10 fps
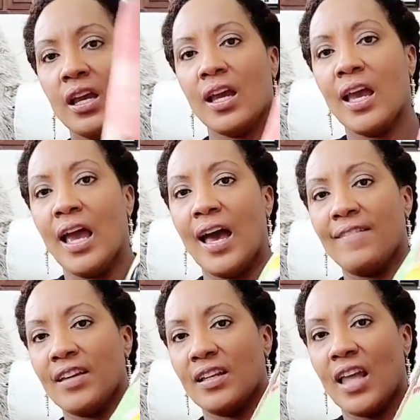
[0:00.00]
have
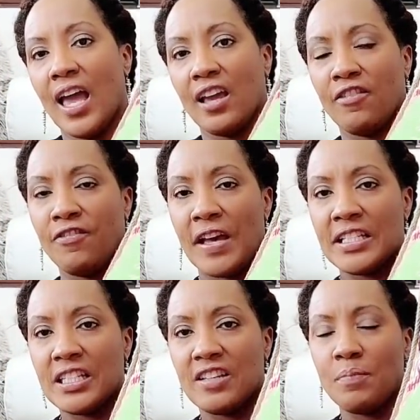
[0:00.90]
it like
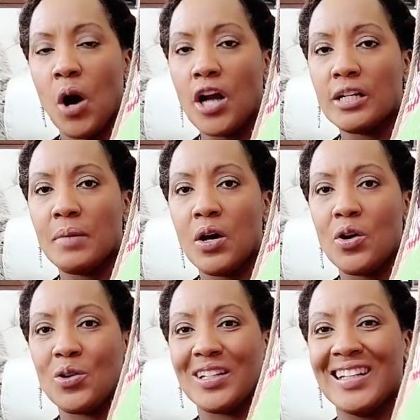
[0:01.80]
festive party
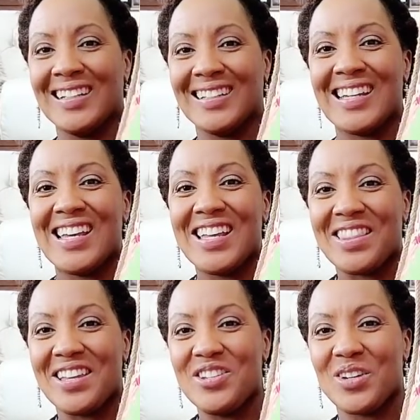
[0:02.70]
mode,
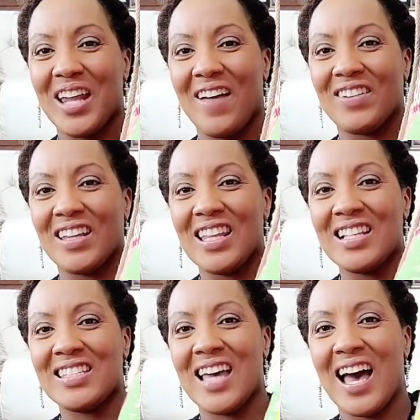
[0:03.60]
then you can have it on this
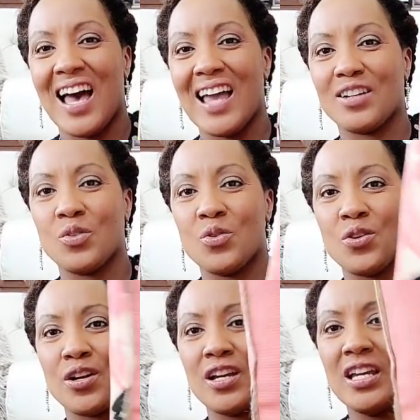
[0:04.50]
side,
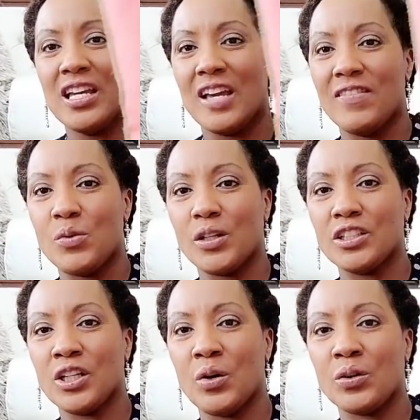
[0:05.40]
or if you want
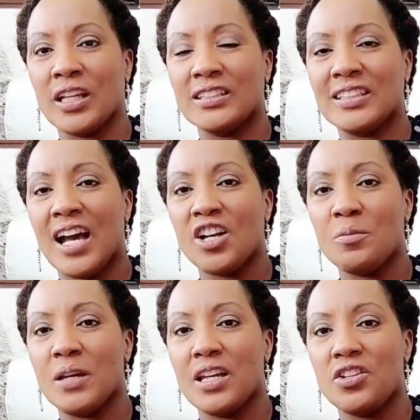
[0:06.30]
to tone things down a
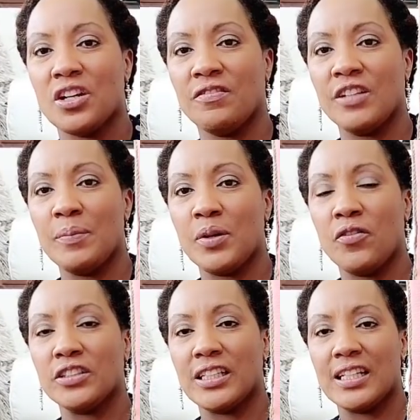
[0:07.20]
bit, you can flip it over
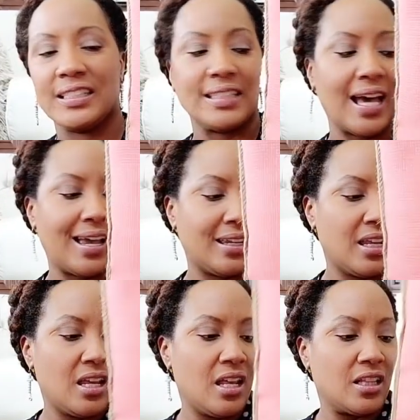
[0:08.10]
to this side.
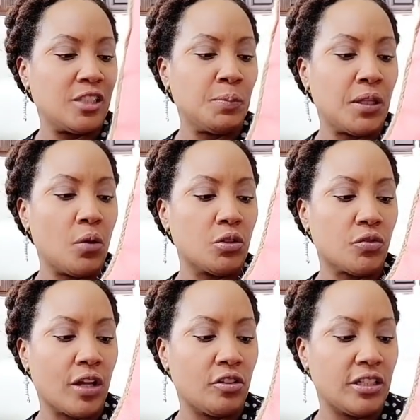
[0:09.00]
This pillow was
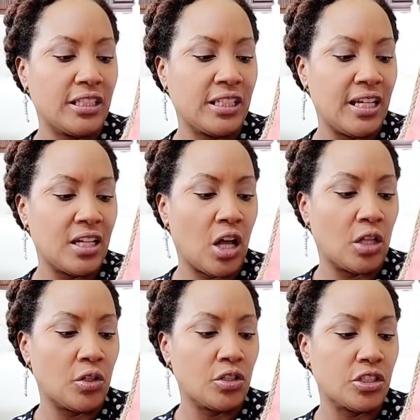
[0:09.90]
regularly
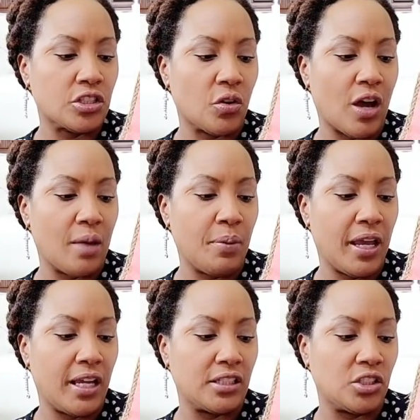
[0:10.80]
$10, so I
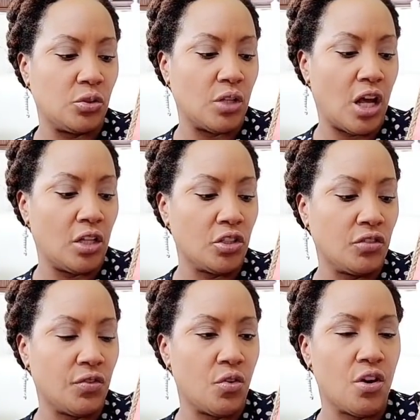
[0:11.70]
paid $2
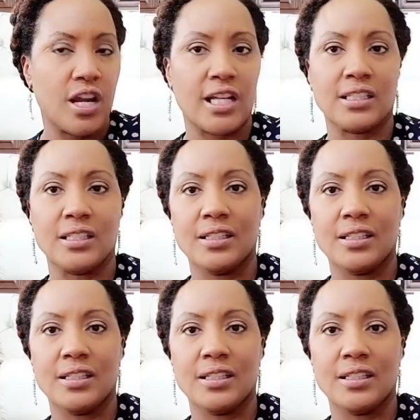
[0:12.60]
for it,